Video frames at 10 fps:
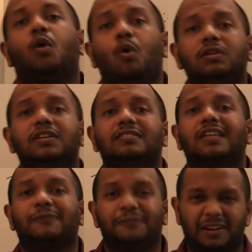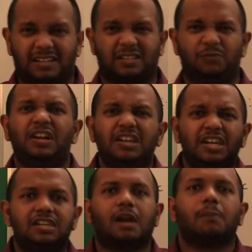All these effect will
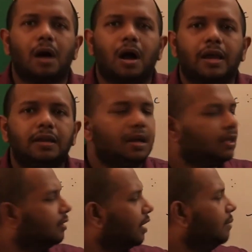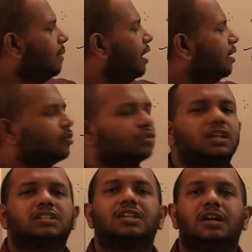determine the remaining
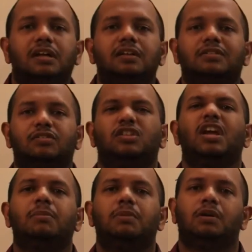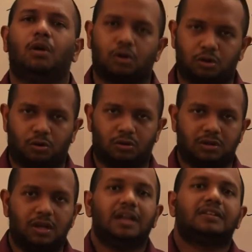structure is stable or
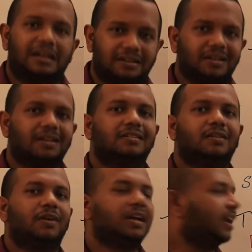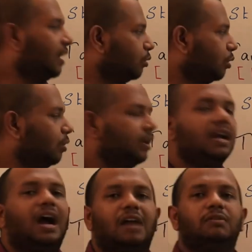not. That is the reason why I have told
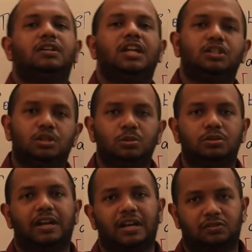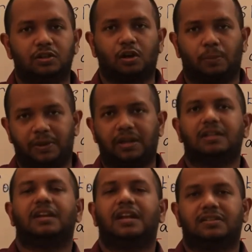I will teach you the next topic
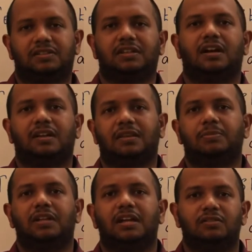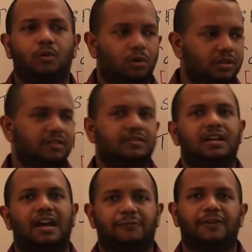in the next concept, that is all these
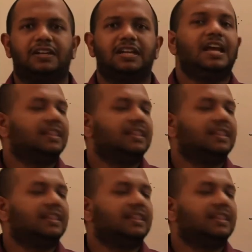effect.